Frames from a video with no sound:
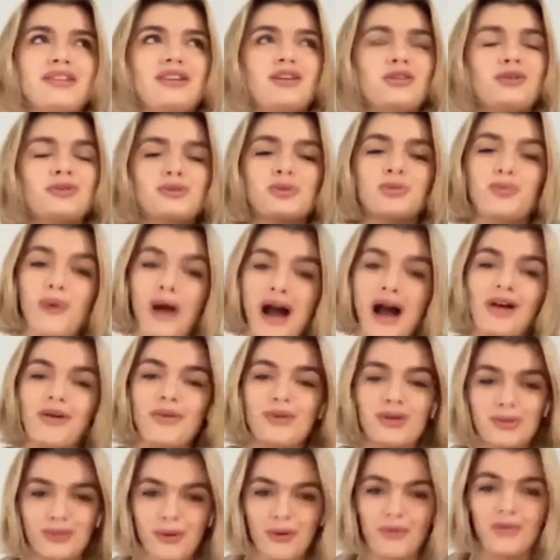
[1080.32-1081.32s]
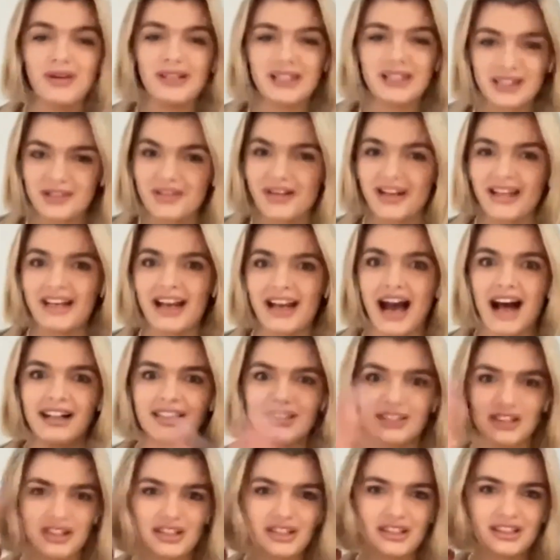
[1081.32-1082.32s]
goes well with what we're doing, I'll
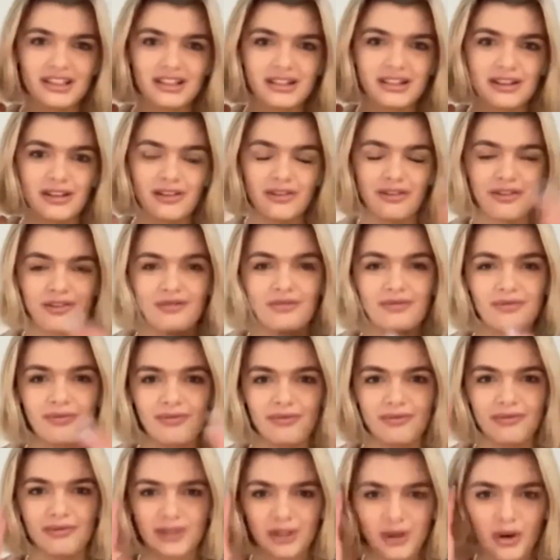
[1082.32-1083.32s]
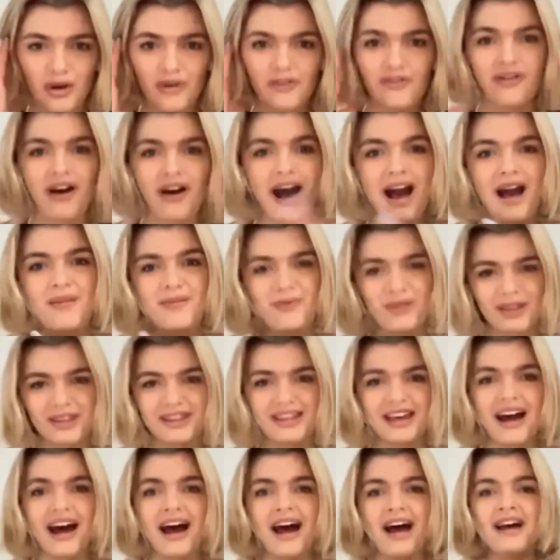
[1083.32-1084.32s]
just sort of vibe with
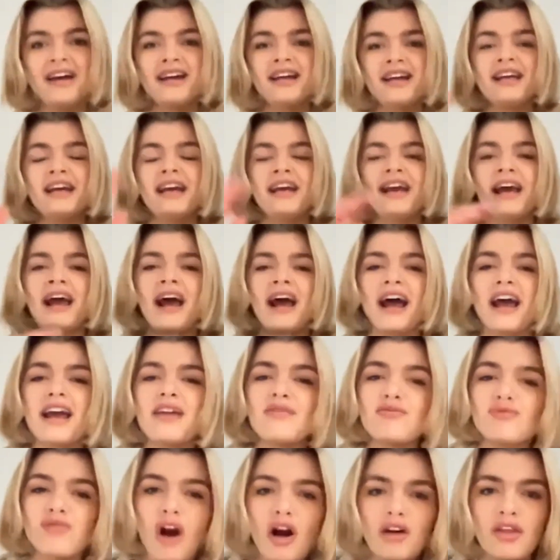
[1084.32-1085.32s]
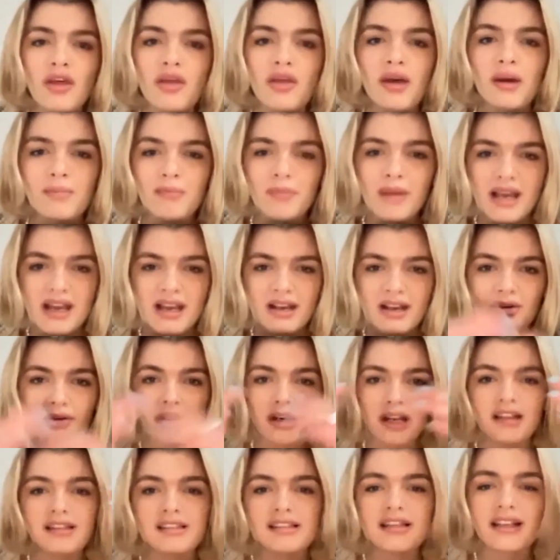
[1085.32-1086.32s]
that, rather than me
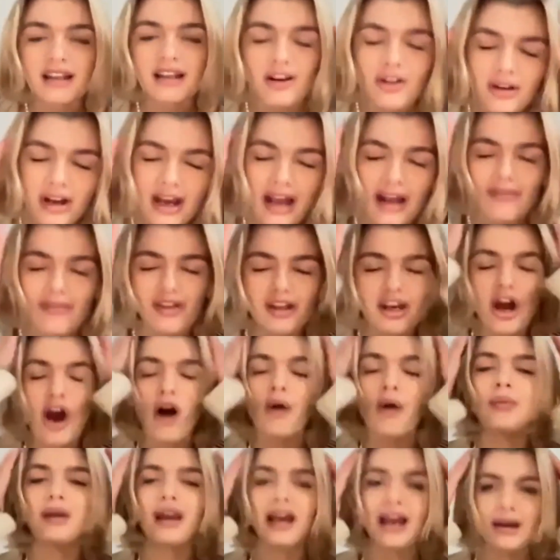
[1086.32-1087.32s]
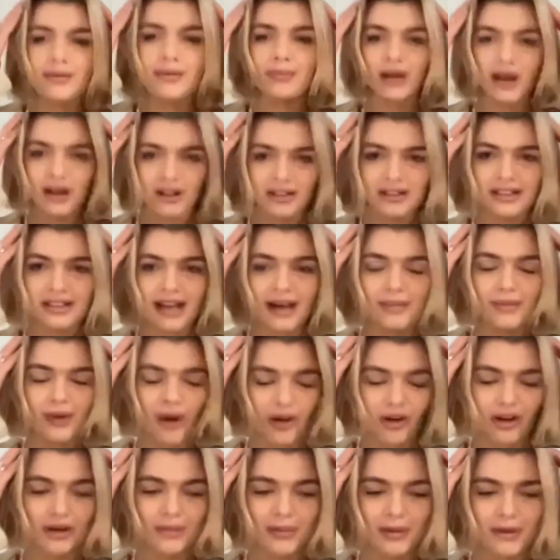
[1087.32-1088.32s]
going and saying, okay, if they're not playing Beyonce, I'm
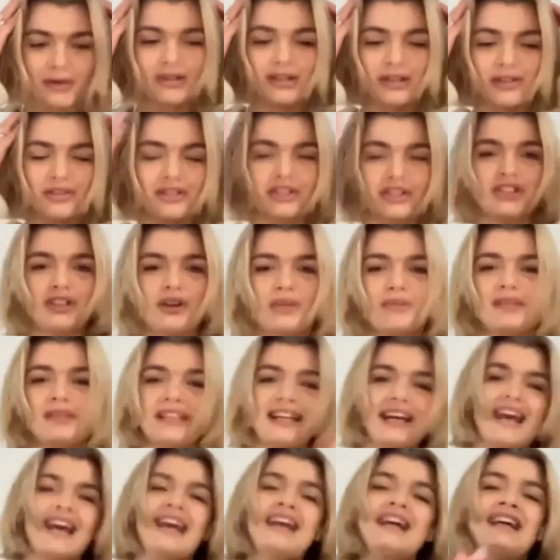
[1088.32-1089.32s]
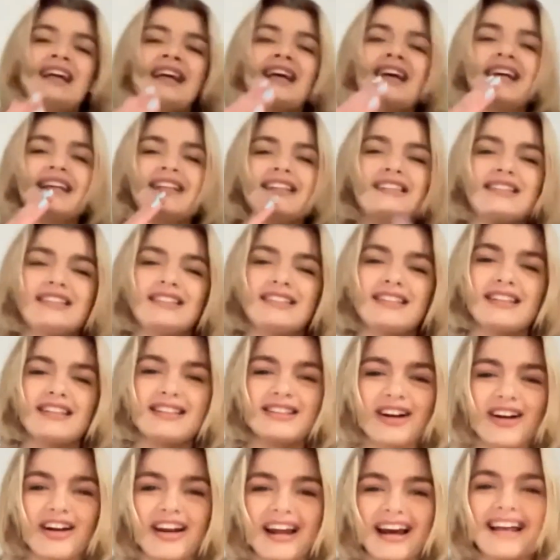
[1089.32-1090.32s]
not going to be able to do a good job today. It's
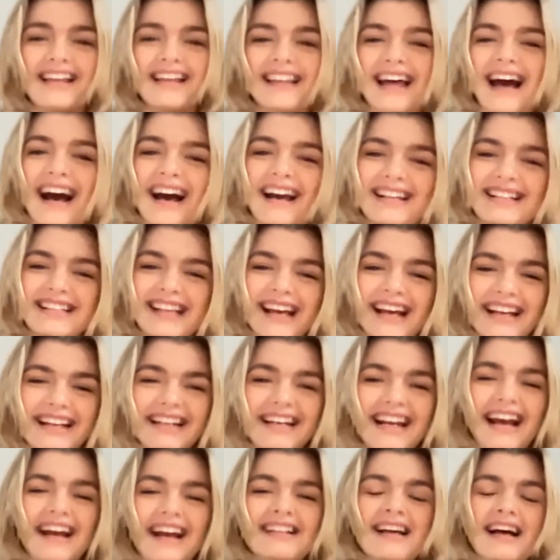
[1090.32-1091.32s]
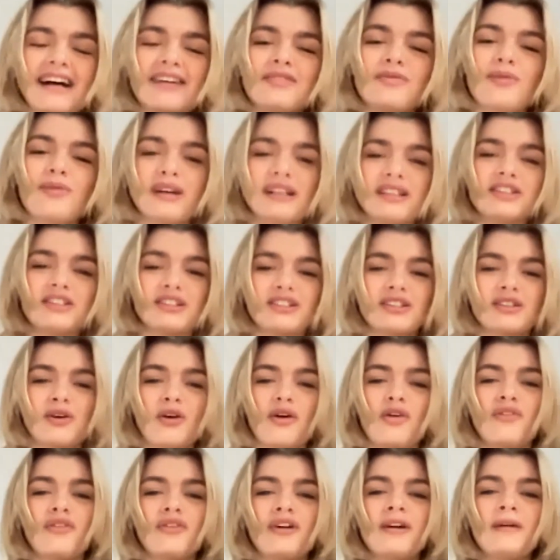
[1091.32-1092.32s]
not like that. It's like I will just
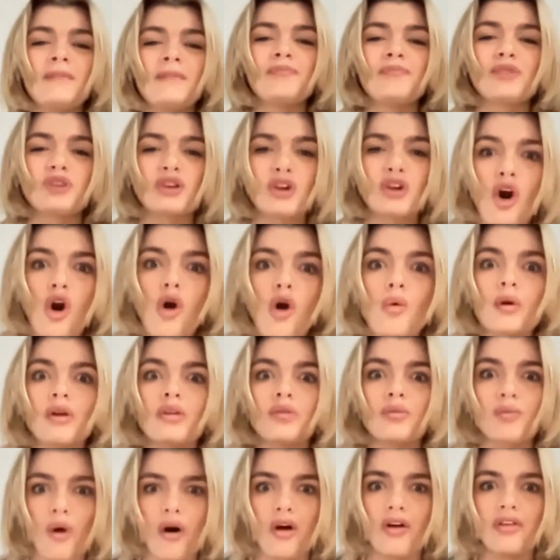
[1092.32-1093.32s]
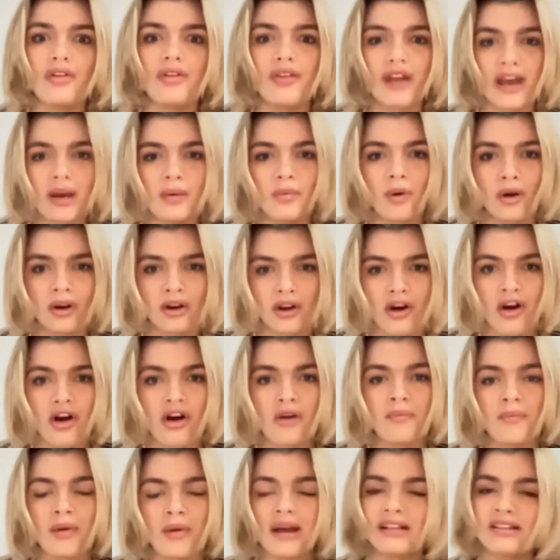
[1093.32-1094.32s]
sort of go with what they want
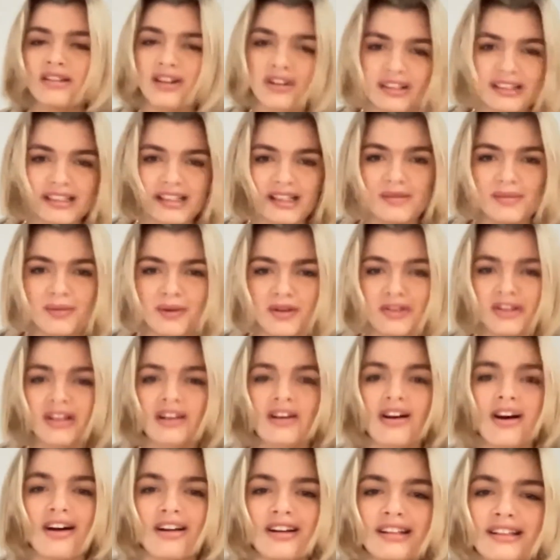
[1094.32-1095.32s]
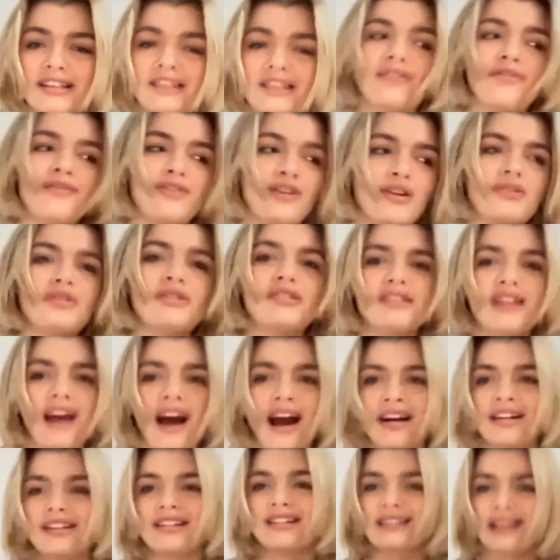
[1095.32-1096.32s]
on. But as long as there's music on and there's a few
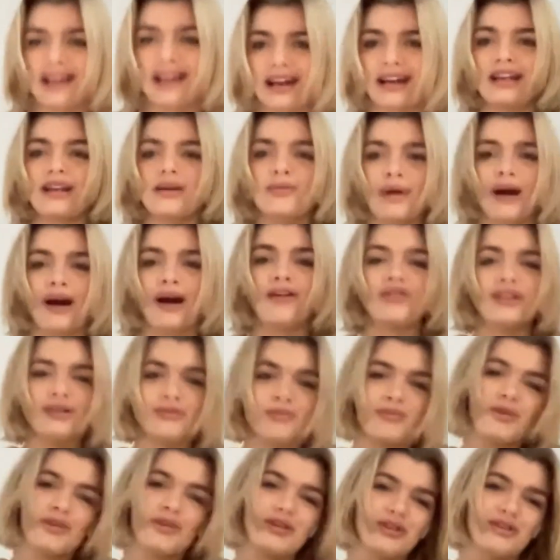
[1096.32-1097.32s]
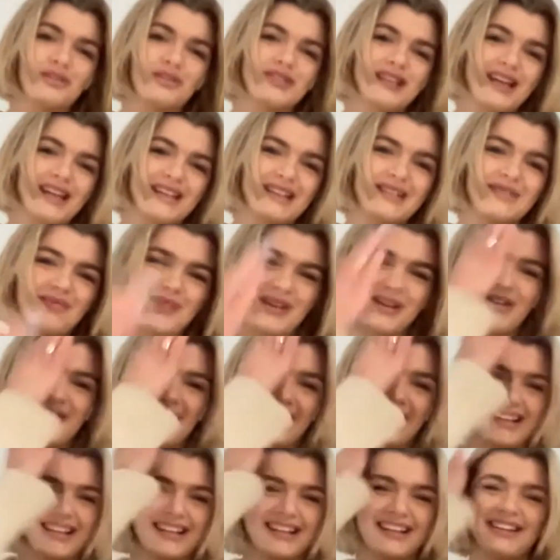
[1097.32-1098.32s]
stacks kicking about, then we're not tend to be
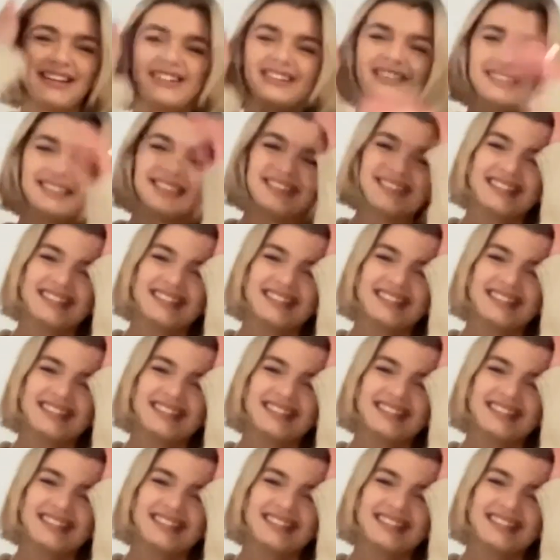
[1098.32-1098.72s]
quite good.